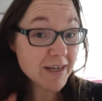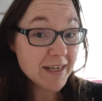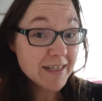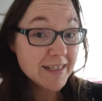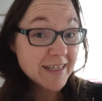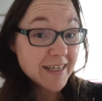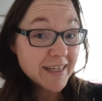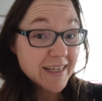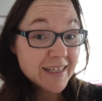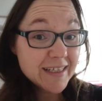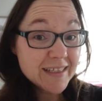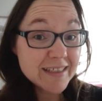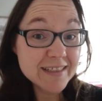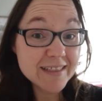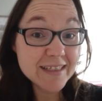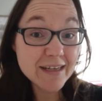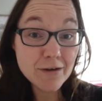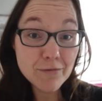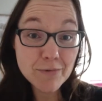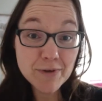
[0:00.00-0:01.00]
It
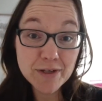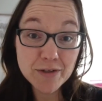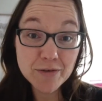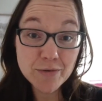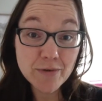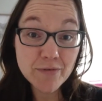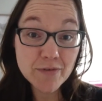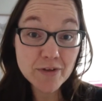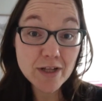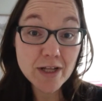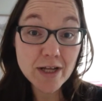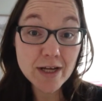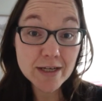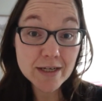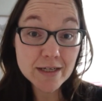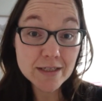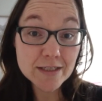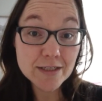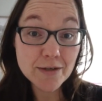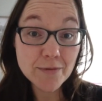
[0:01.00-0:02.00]
is already 12
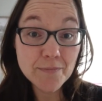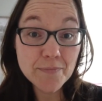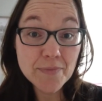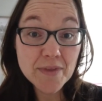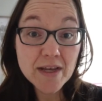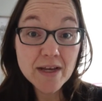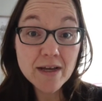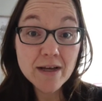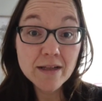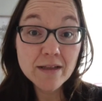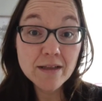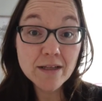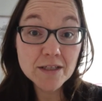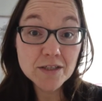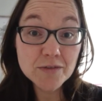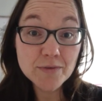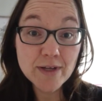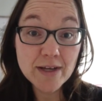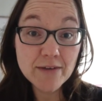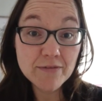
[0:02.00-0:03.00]
o'clock, so
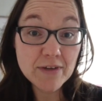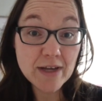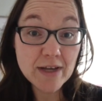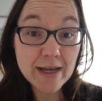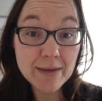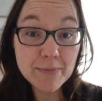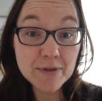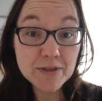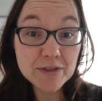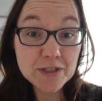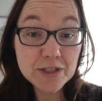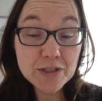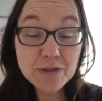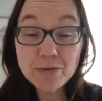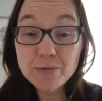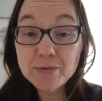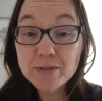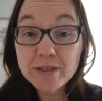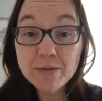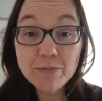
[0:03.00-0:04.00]
lunch will have to happen
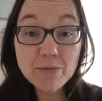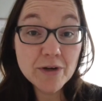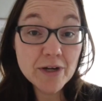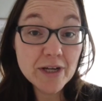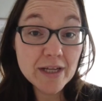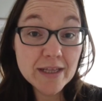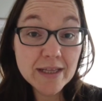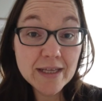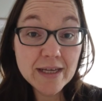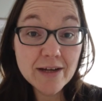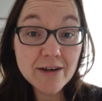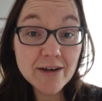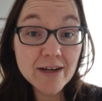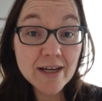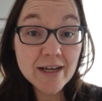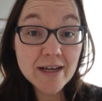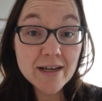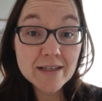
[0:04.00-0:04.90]
too, somewhere in there.